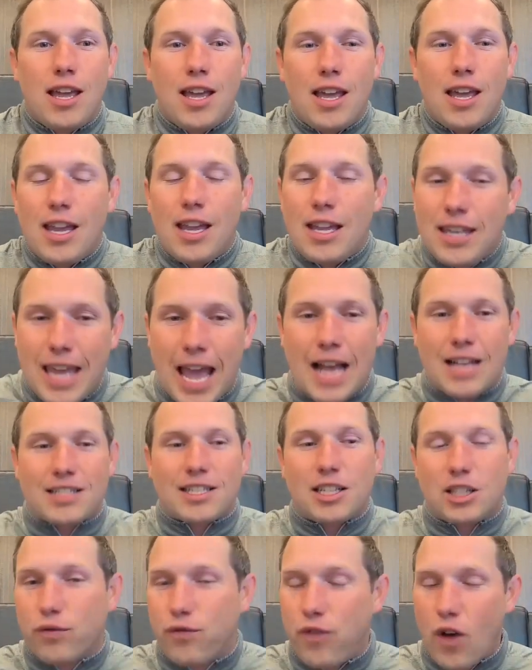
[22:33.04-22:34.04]
yes,
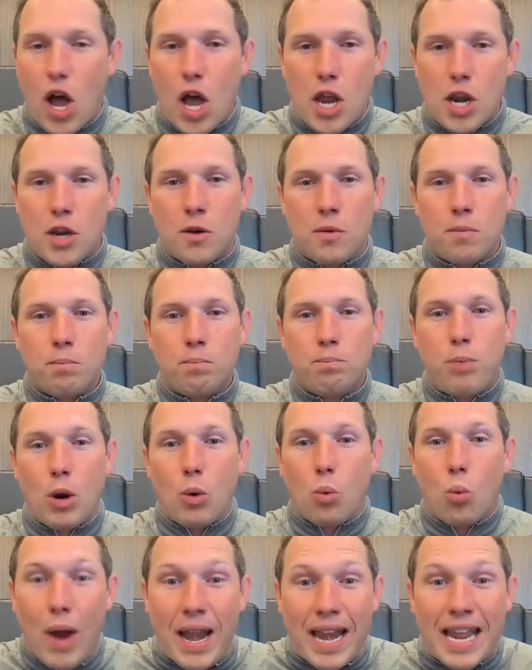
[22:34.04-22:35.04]
it's fun,
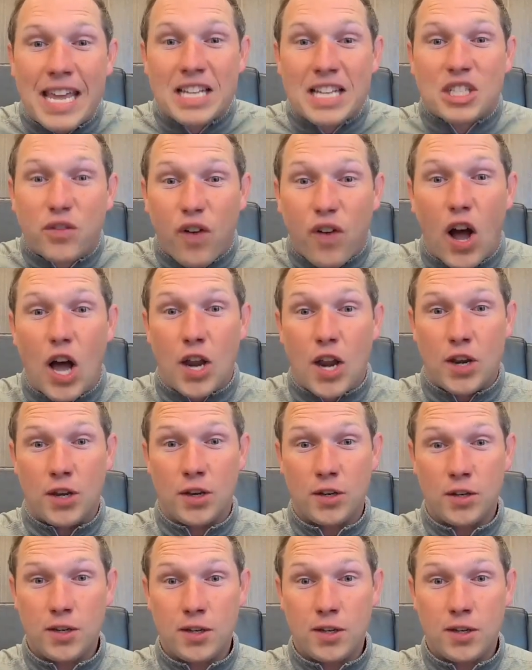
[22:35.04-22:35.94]
but winning is fun.